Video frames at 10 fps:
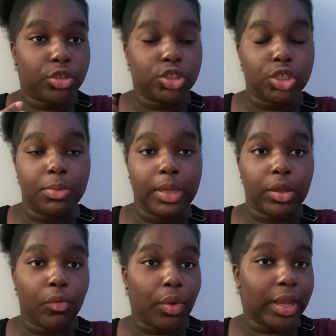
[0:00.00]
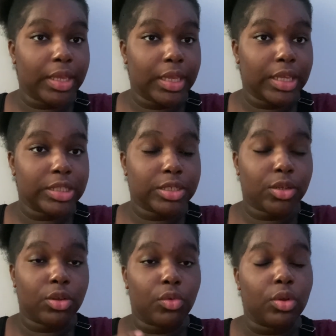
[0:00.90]
Should you make a right-hand
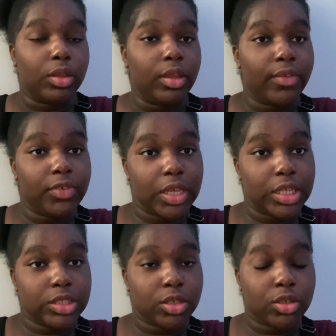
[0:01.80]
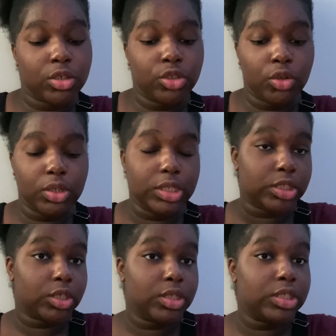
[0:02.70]
turn or a left-hand turn during a
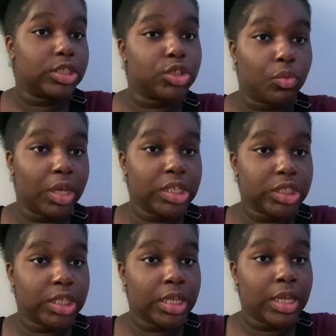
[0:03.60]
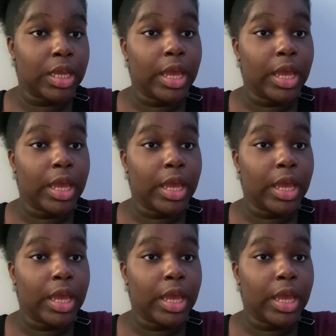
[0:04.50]
certain situation?